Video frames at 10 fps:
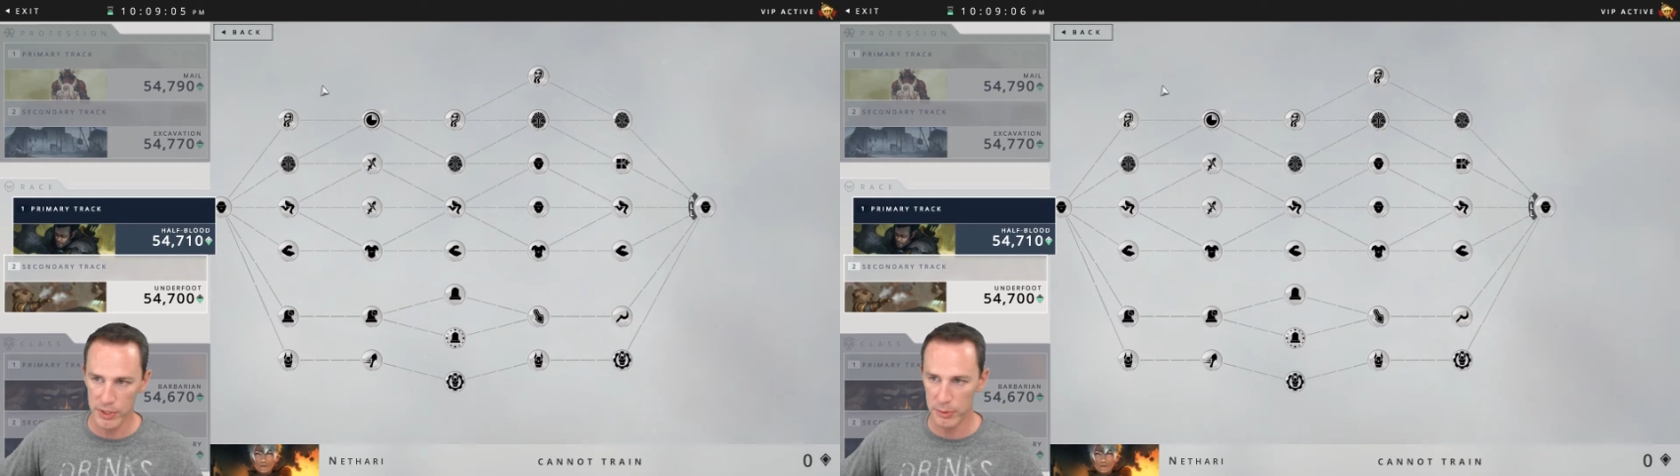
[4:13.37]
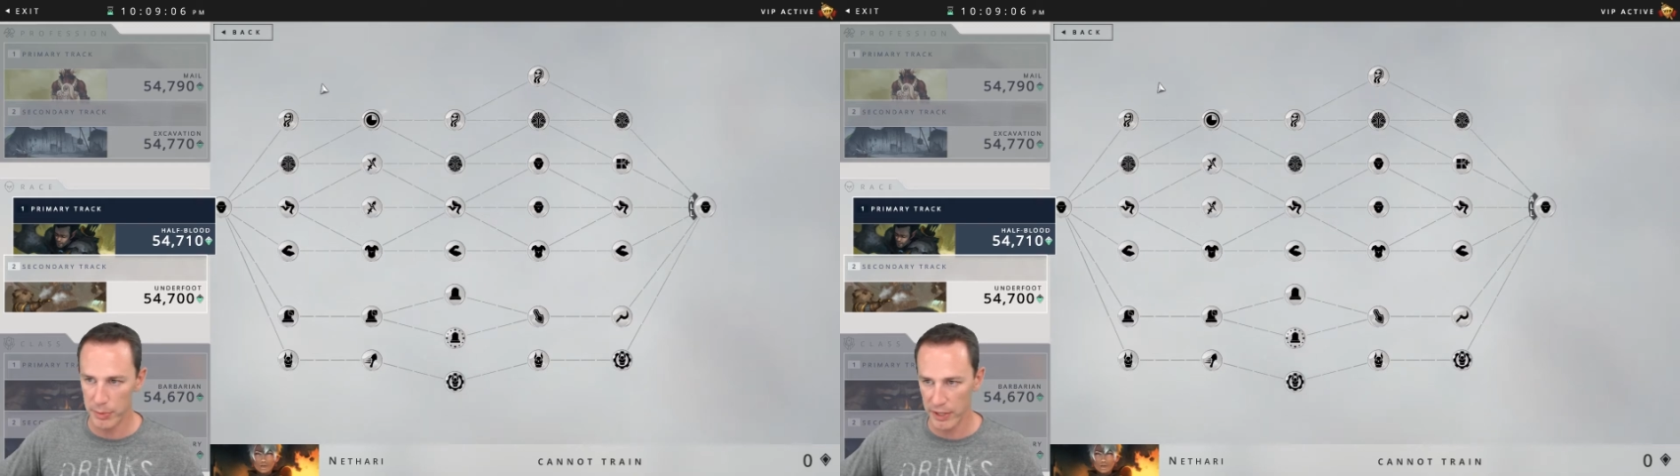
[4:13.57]

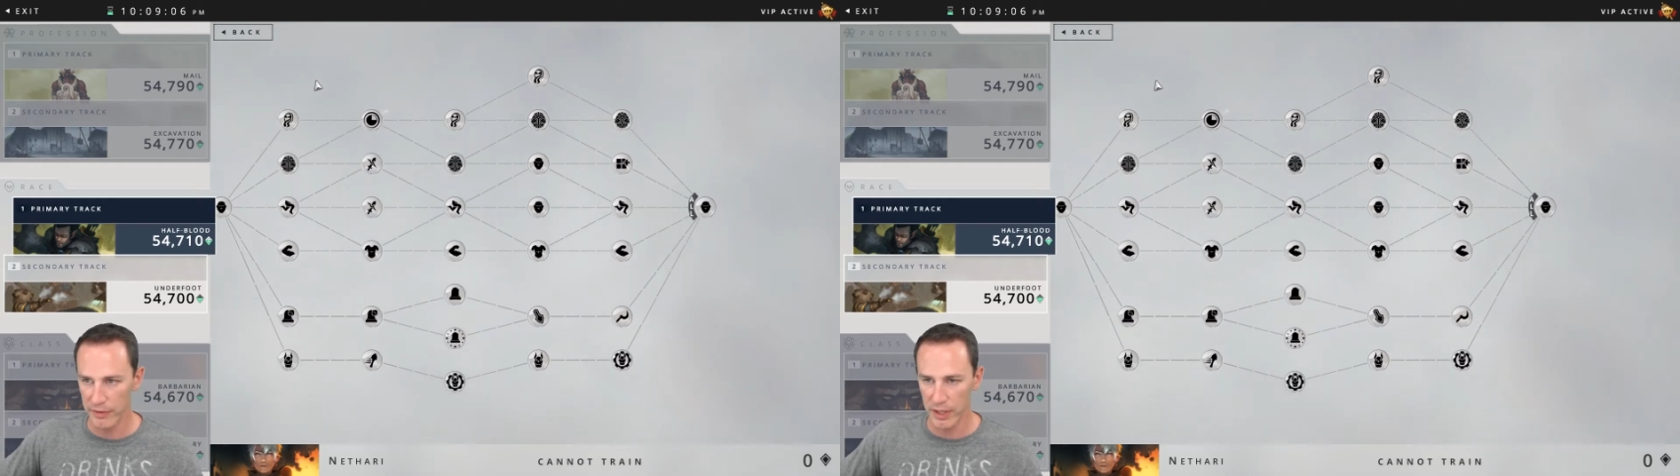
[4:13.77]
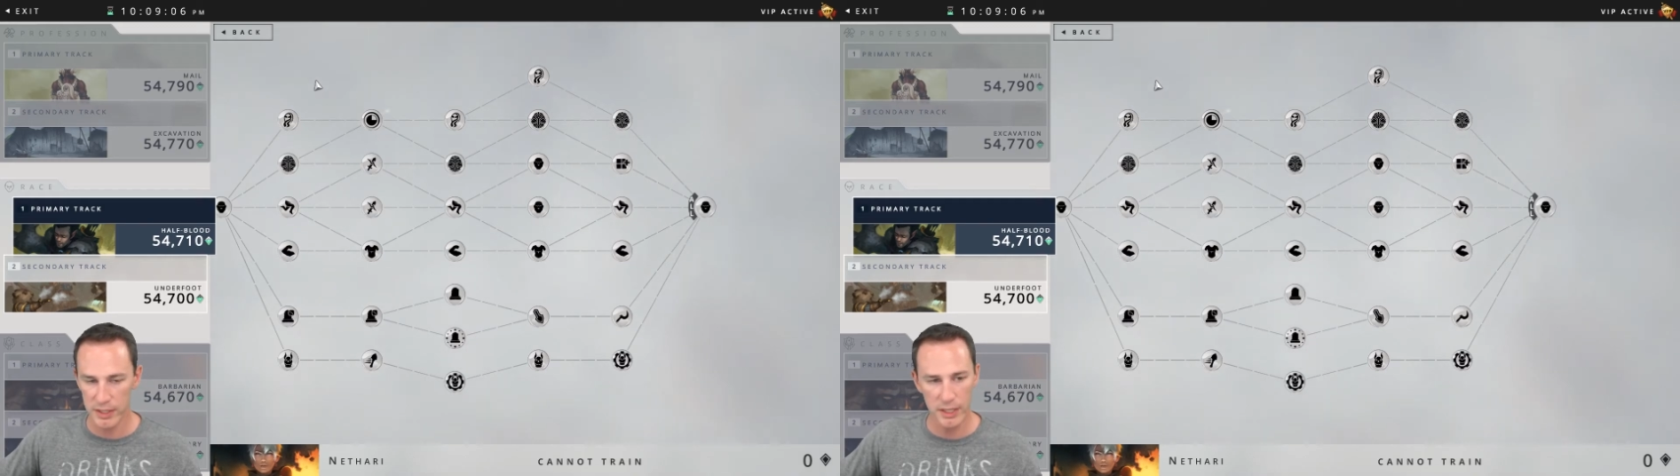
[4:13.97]
to
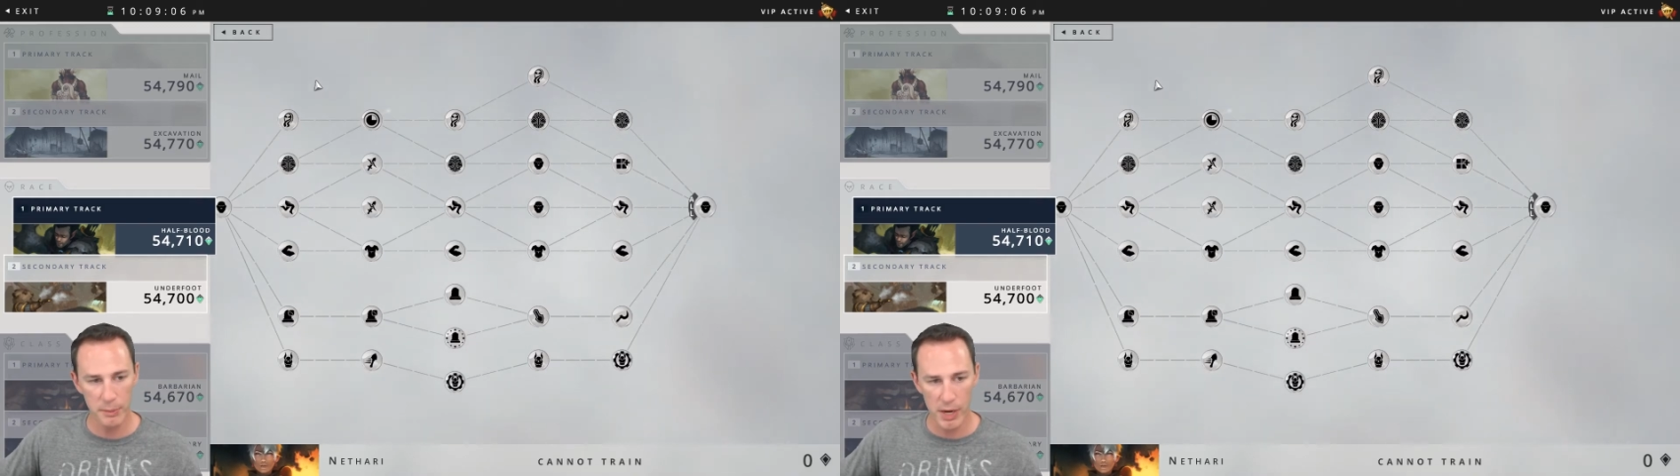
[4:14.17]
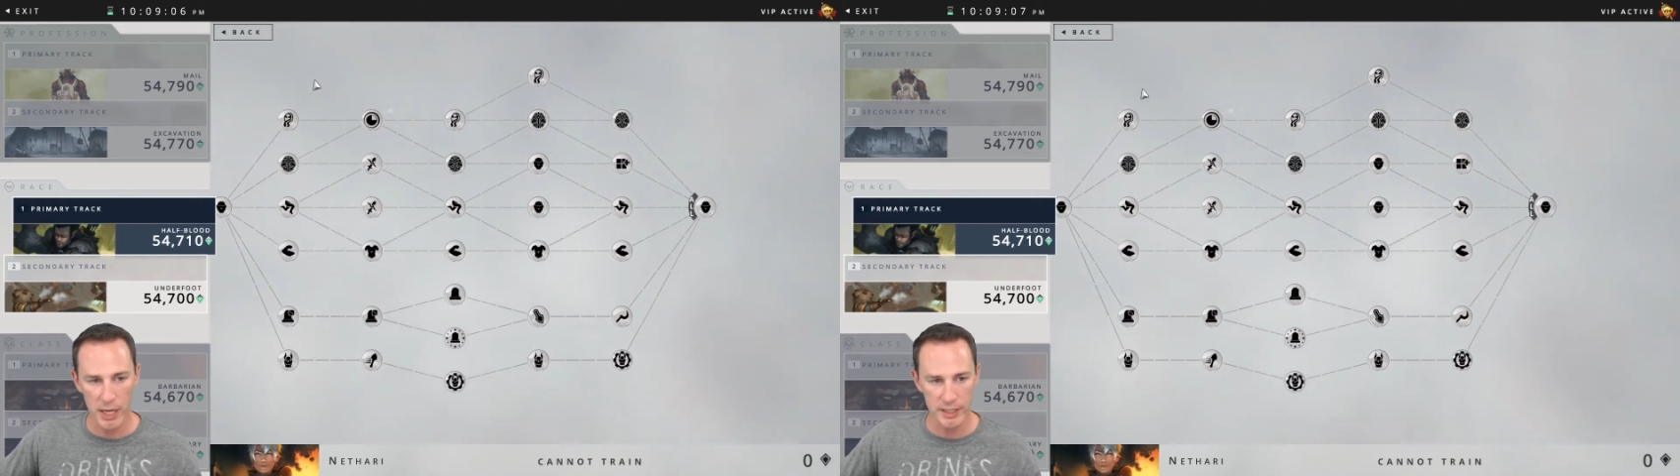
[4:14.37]
benefit us in a
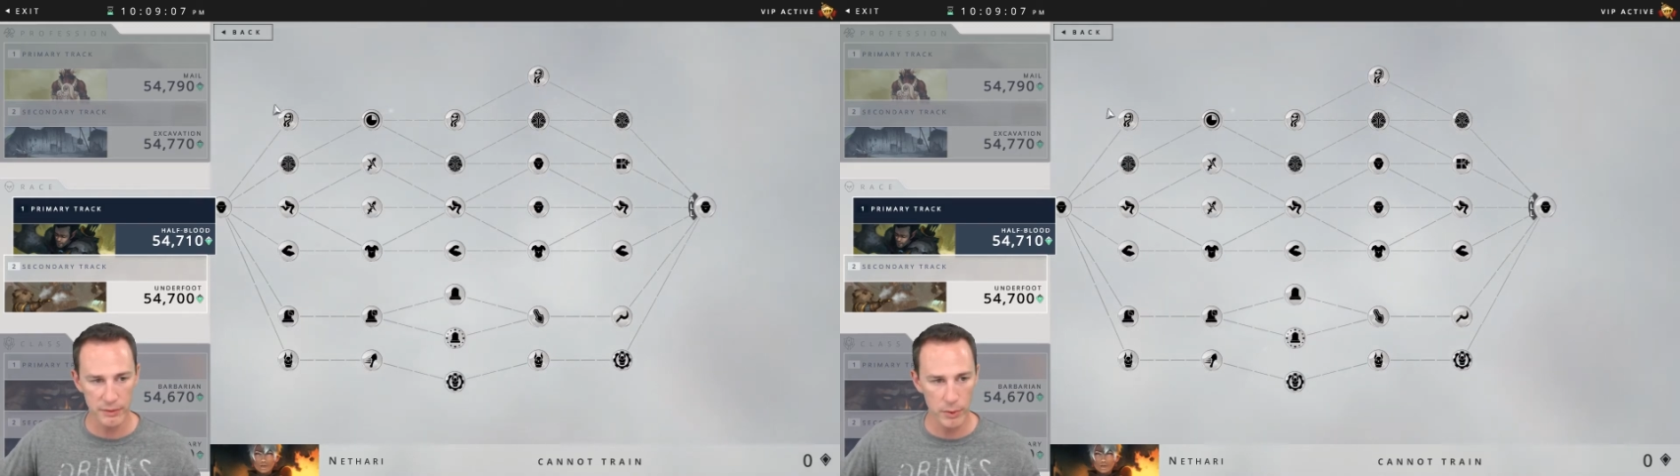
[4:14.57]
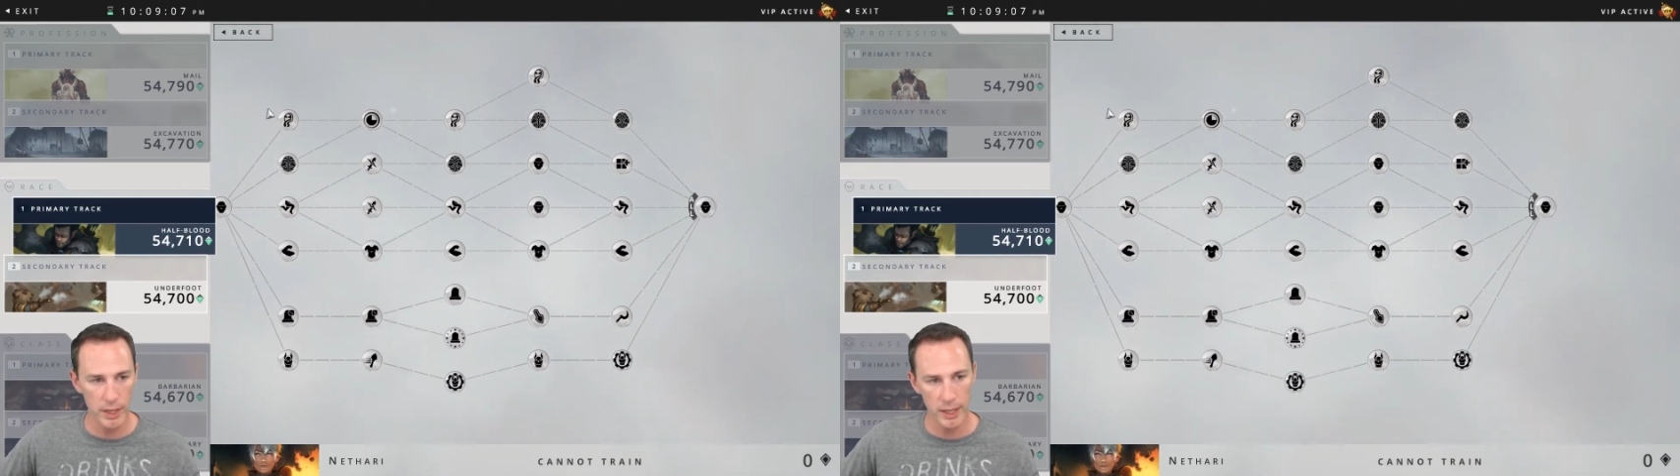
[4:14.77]

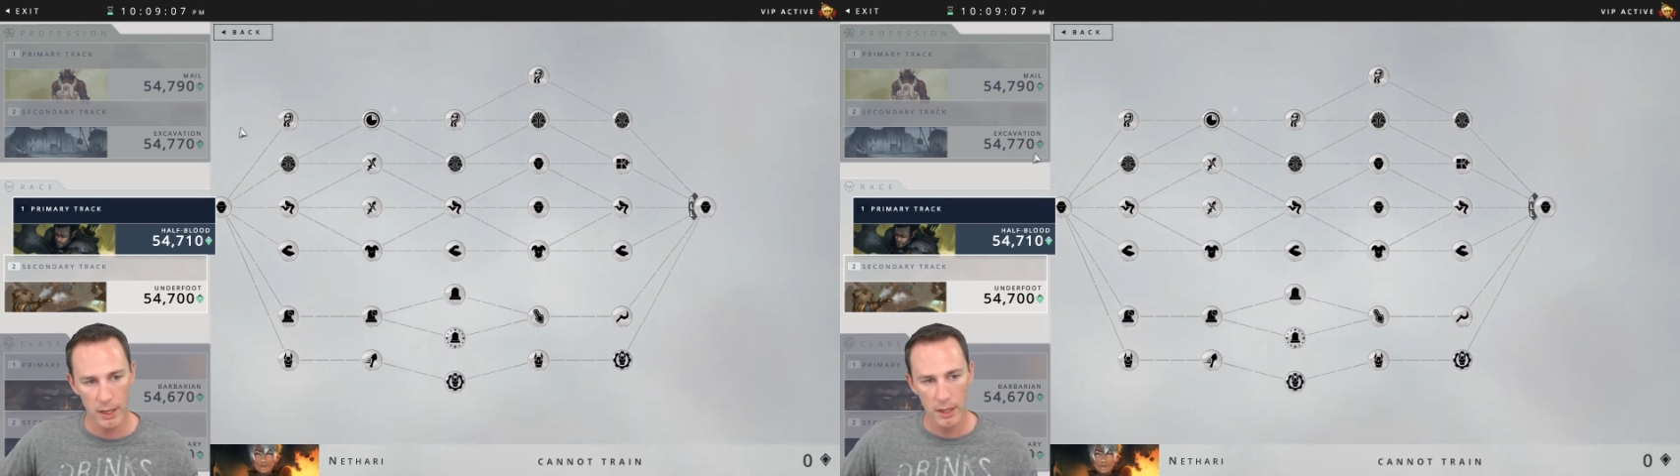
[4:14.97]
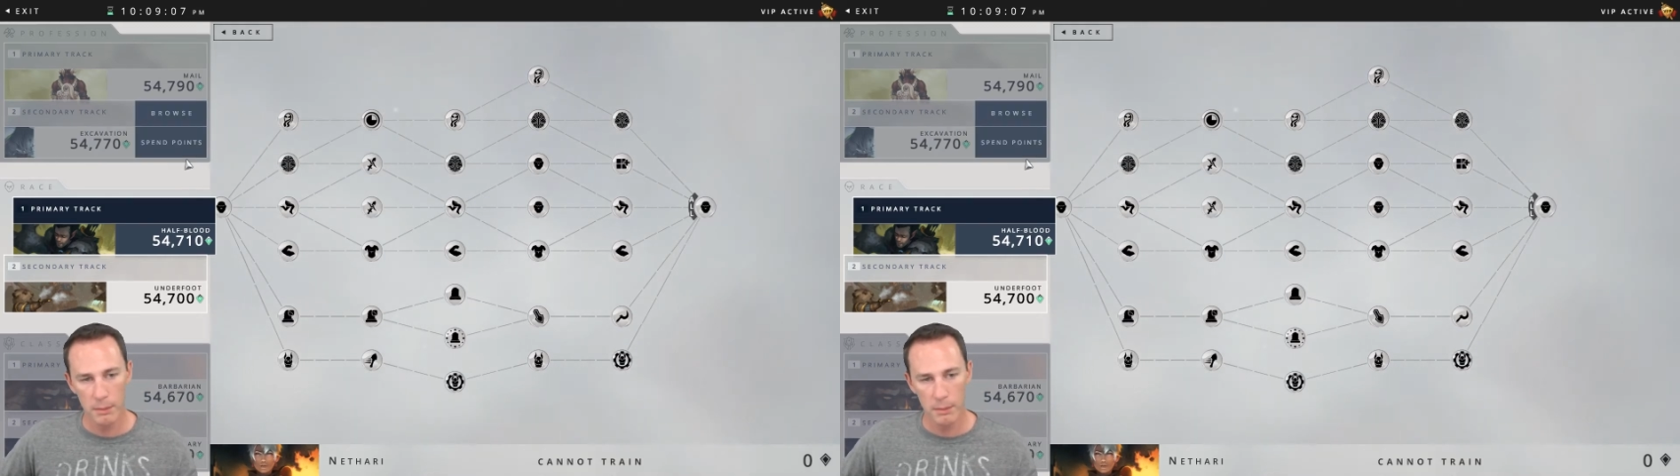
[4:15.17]
positive way,